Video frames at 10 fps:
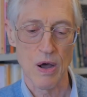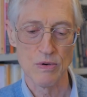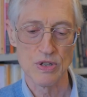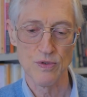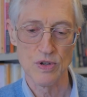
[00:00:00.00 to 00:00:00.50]

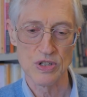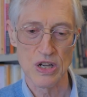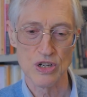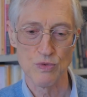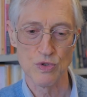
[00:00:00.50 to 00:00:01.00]
Our
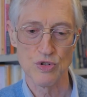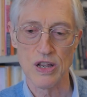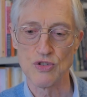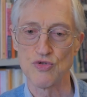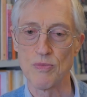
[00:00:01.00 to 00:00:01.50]
civilization will
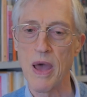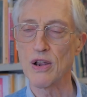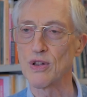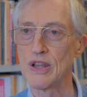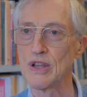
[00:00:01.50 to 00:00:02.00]
change
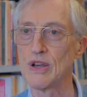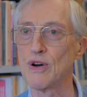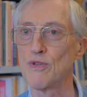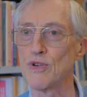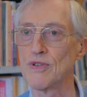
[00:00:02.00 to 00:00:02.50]
dramatically
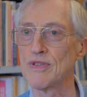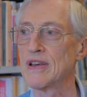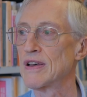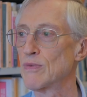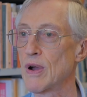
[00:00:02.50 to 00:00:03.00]
over
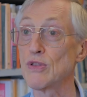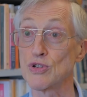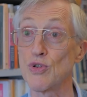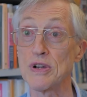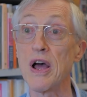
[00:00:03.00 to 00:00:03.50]
the rather
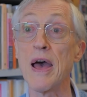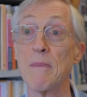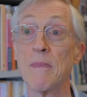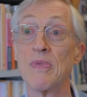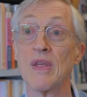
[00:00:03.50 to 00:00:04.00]
short
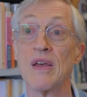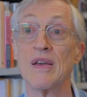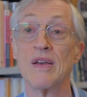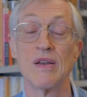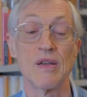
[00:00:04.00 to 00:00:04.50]
time.
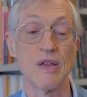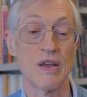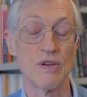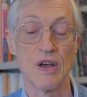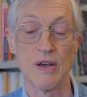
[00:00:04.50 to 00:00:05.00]

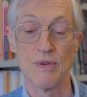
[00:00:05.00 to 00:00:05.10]
And